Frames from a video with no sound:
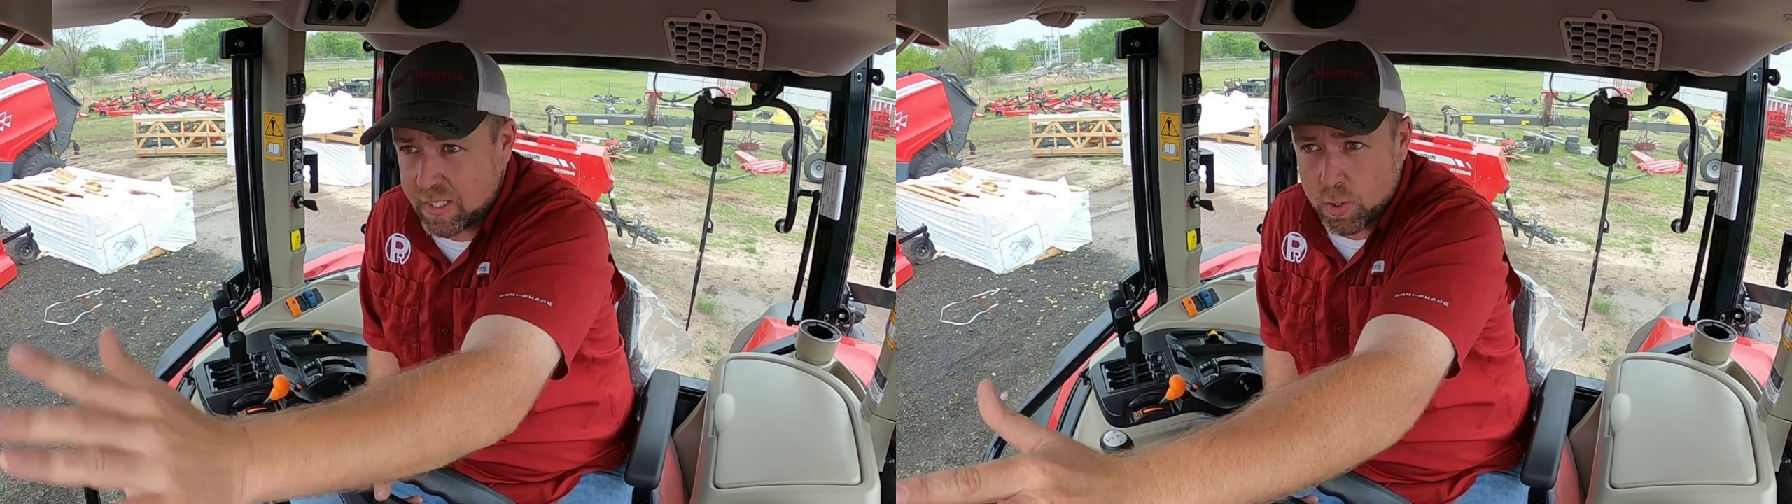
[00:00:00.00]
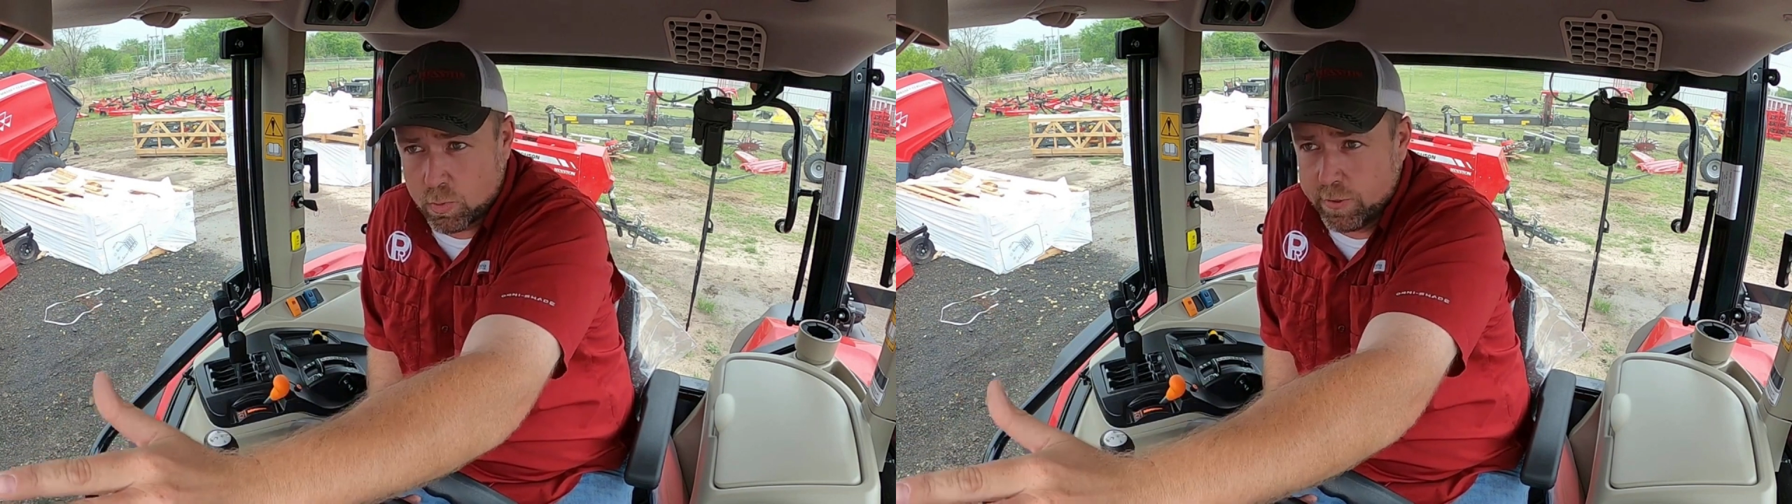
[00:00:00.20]

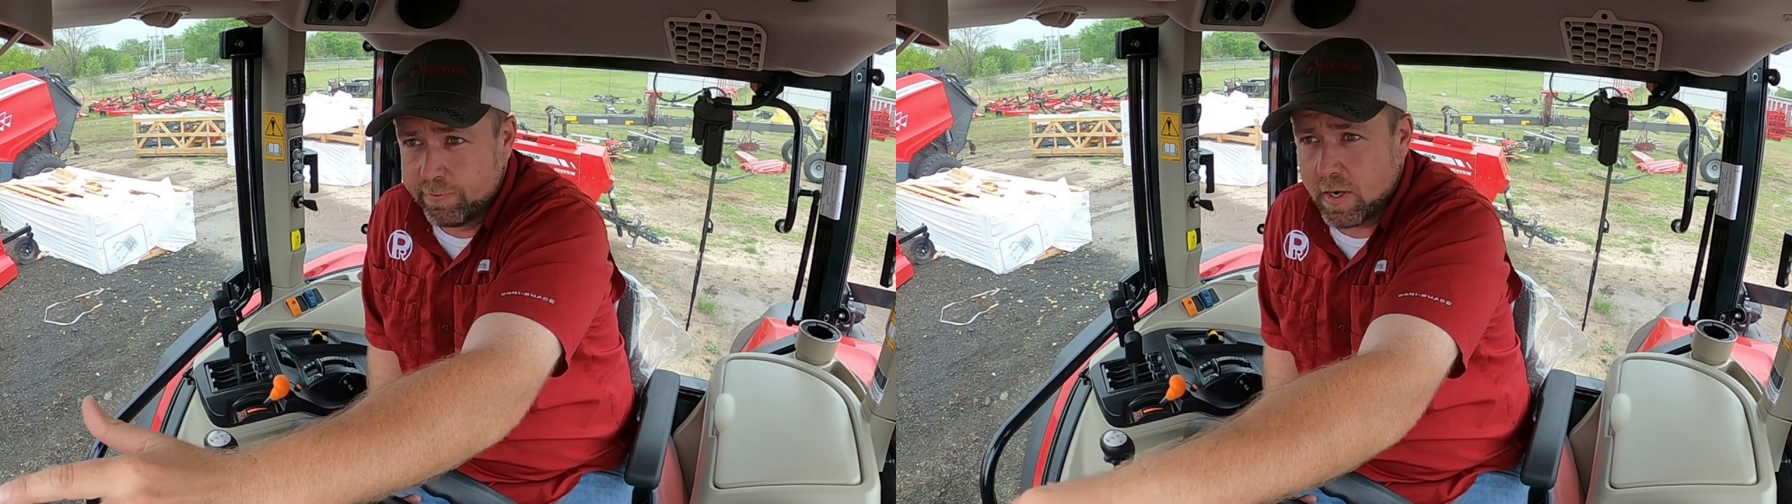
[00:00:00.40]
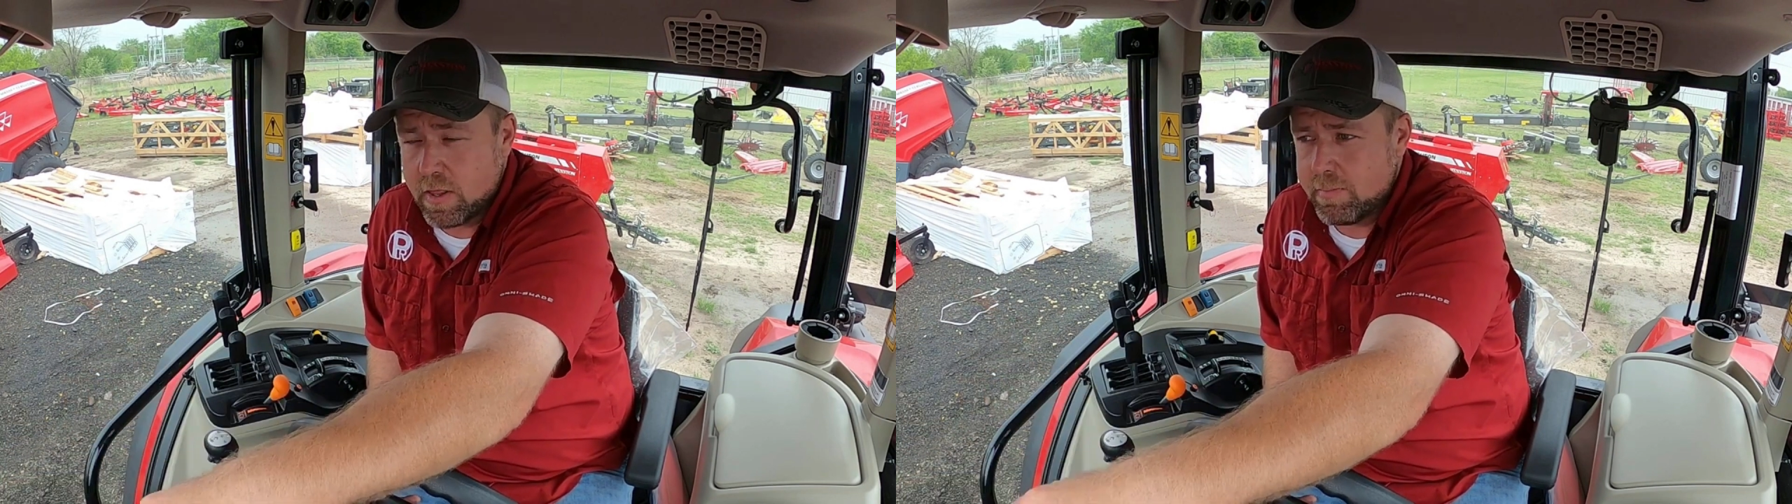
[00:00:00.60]
Got the
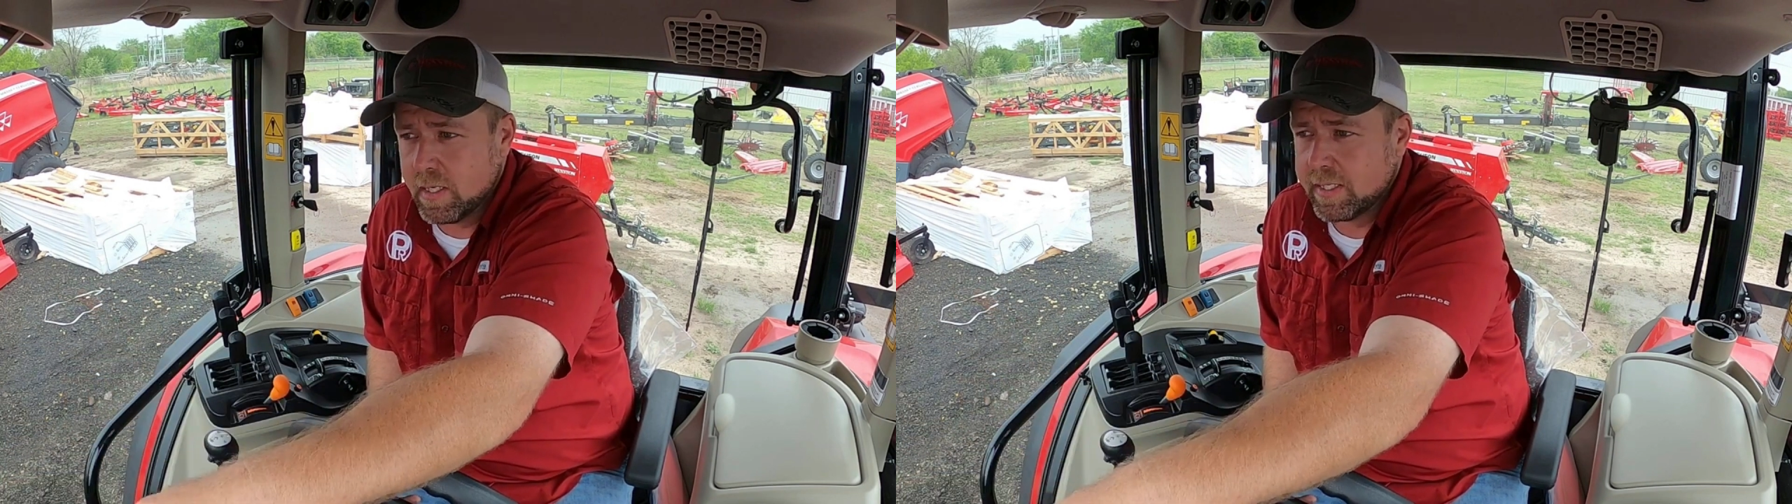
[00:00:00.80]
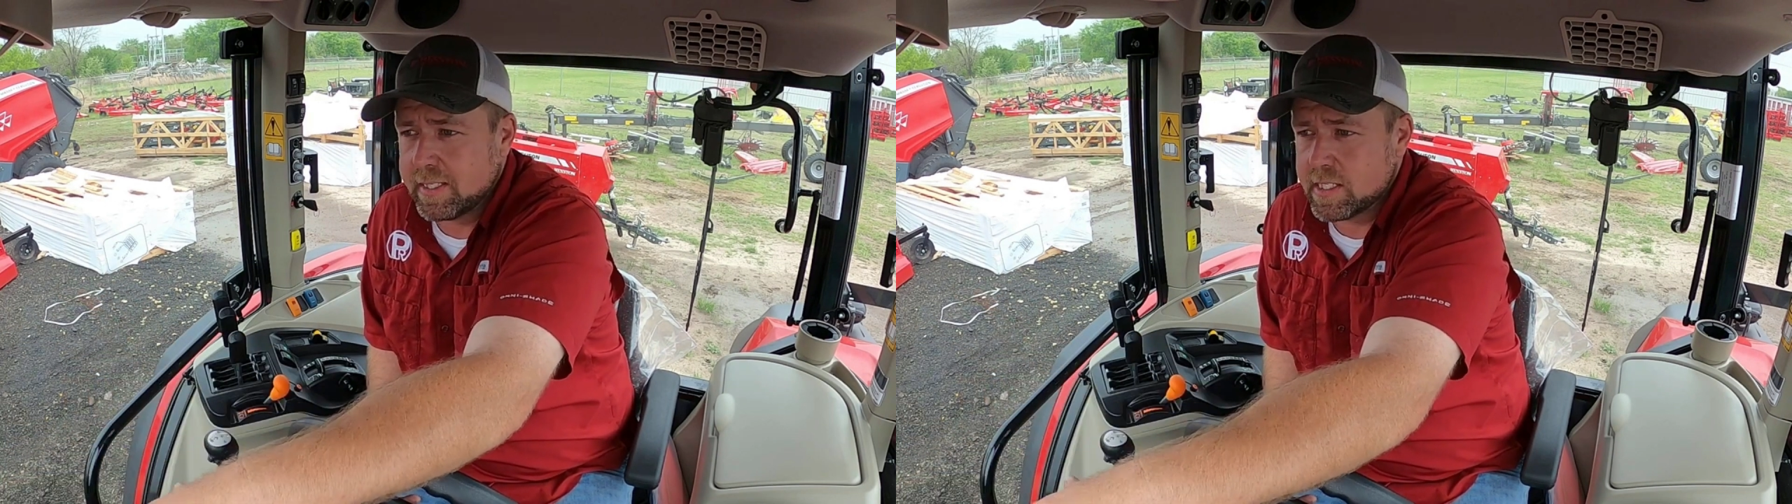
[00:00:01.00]
roof on the
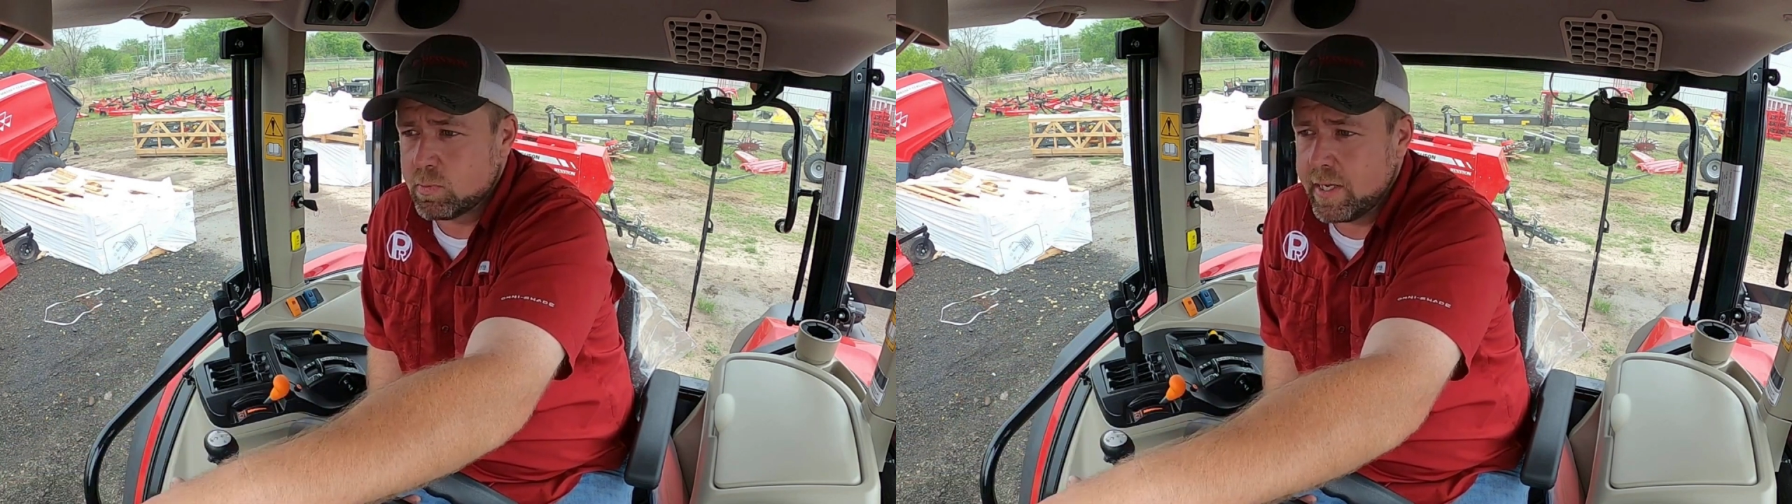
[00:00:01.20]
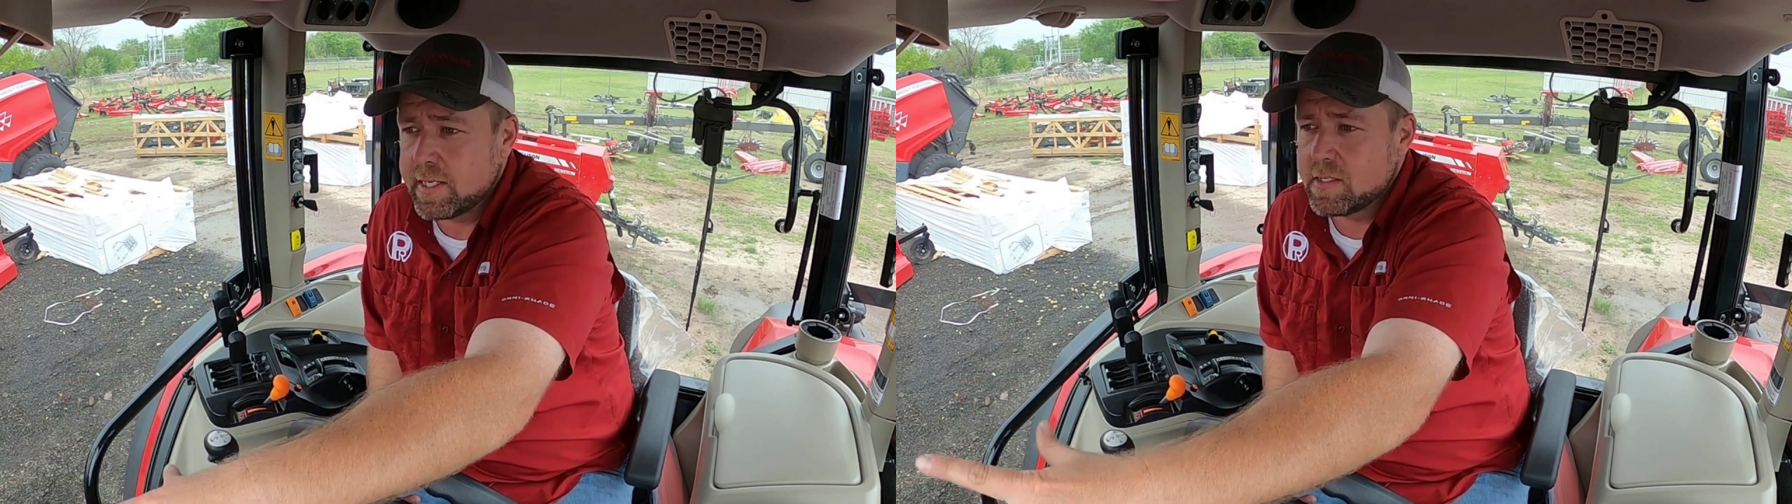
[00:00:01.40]
building this week,